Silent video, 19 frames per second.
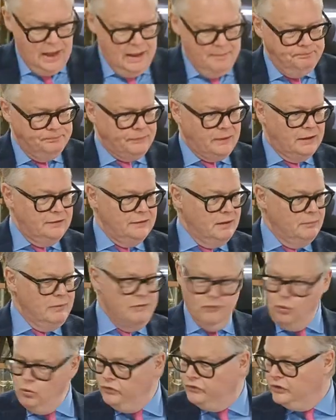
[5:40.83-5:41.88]
Then
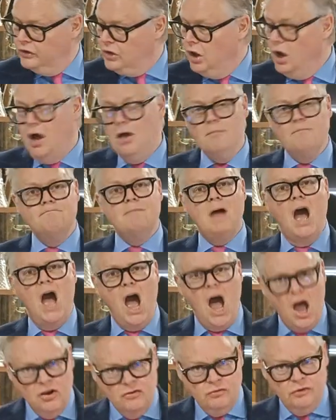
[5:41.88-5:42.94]
we've also got
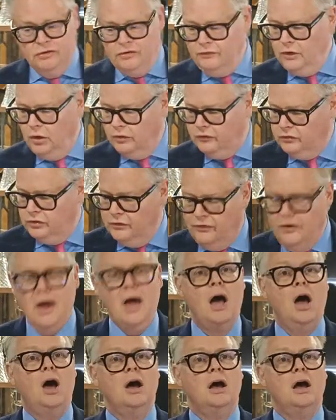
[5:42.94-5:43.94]
hundreds of lots of